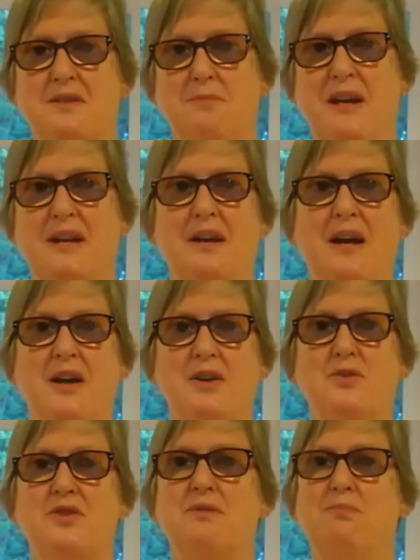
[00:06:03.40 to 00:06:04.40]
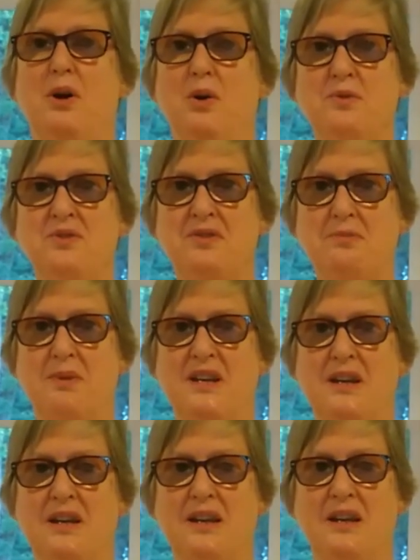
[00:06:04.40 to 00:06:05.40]
about how you're supposed to
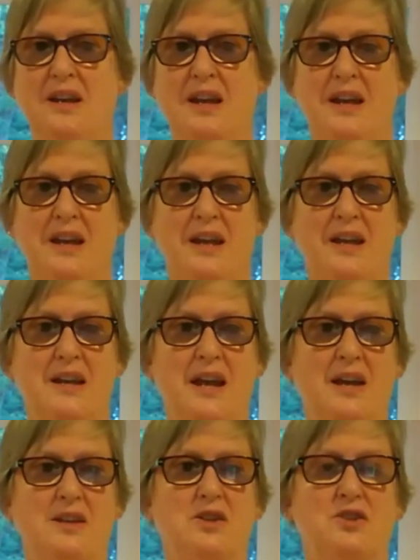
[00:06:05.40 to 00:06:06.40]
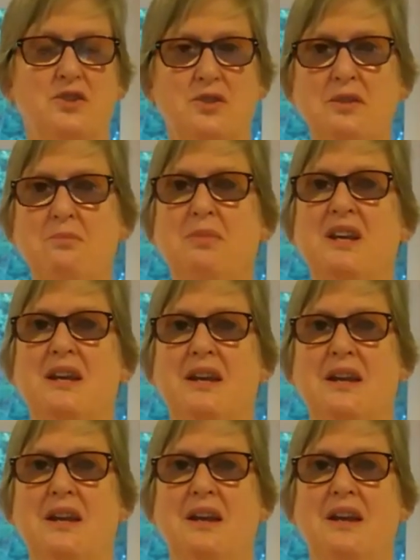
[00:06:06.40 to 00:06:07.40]
be and how you should
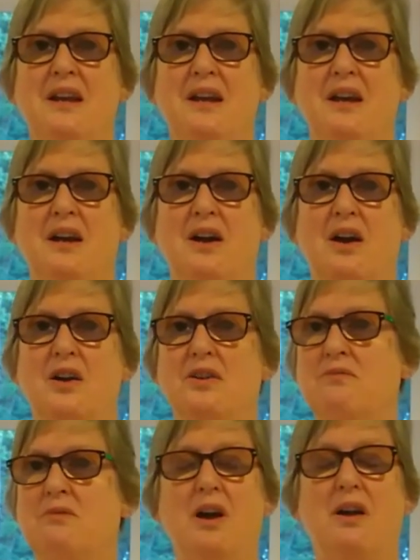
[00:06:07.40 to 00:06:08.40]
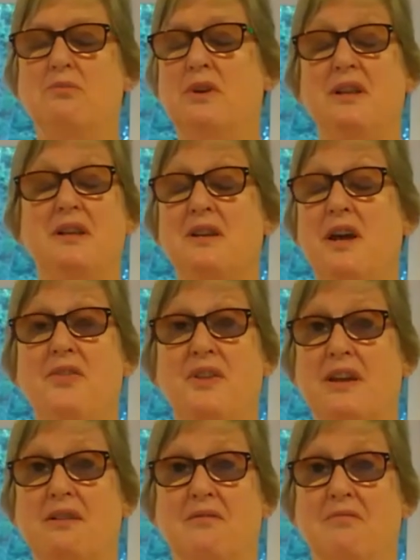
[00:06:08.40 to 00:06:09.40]
be are really
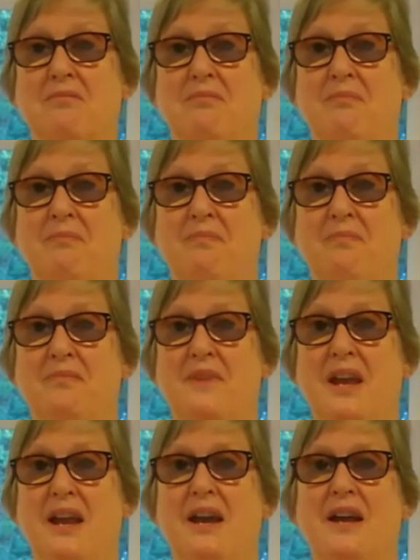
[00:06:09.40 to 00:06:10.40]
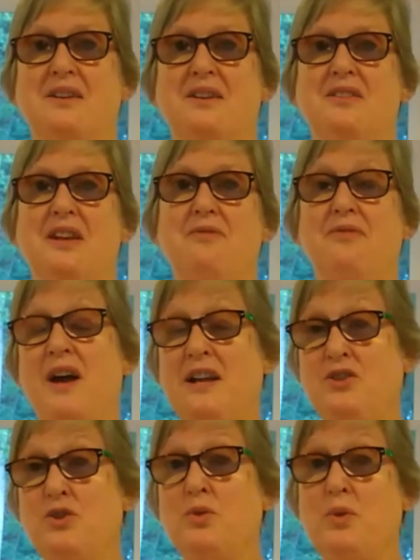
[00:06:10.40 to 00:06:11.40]
nothing. And they
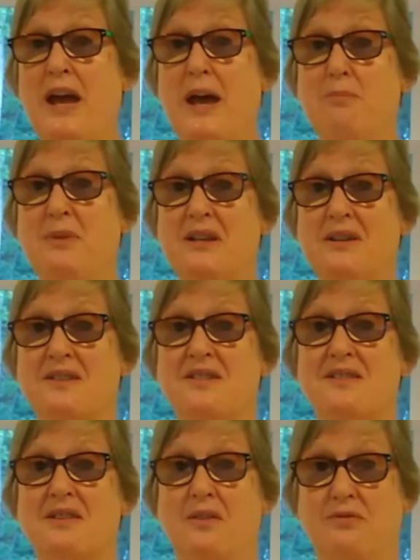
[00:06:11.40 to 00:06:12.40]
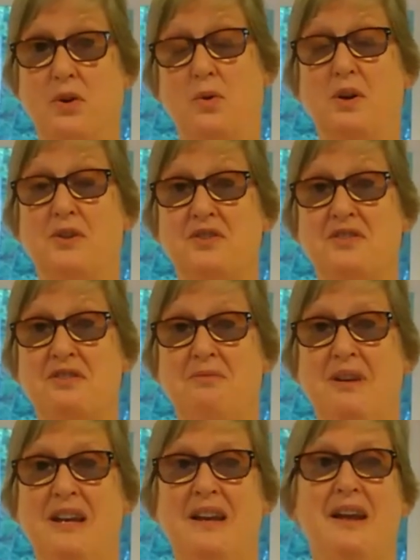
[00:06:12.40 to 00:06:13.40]
find true happiness, of course,
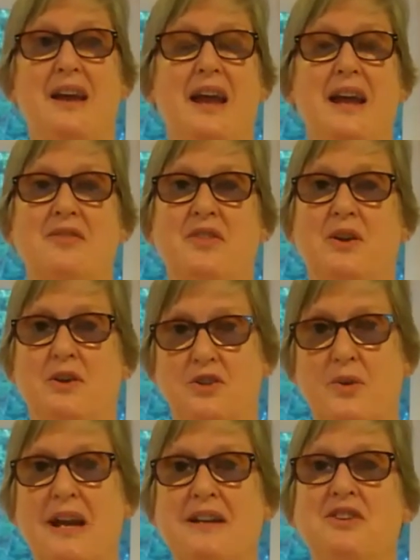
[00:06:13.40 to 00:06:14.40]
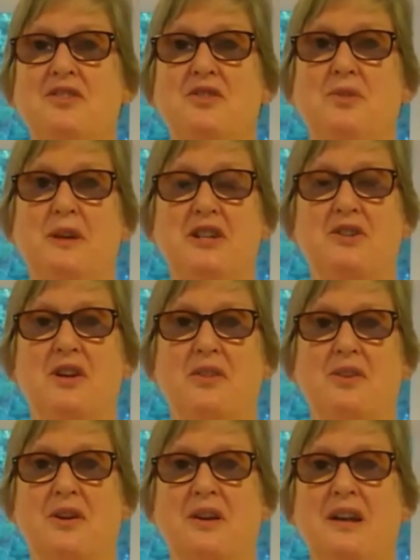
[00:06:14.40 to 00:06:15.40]
and they're attracted to each
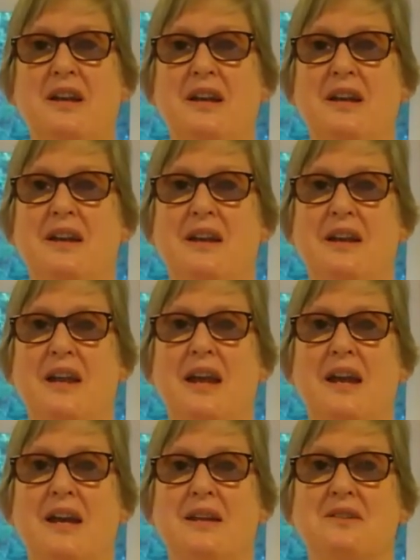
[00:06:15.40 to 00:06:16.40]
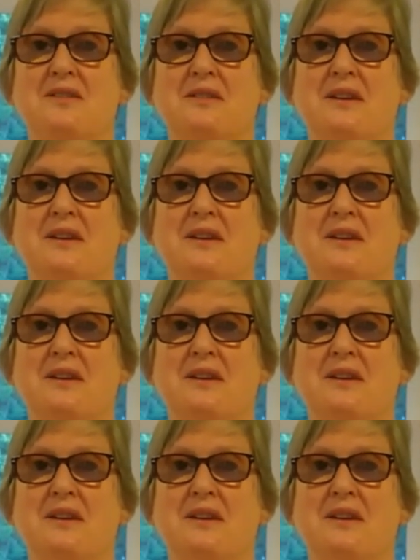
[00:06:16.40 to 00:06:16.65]
other, and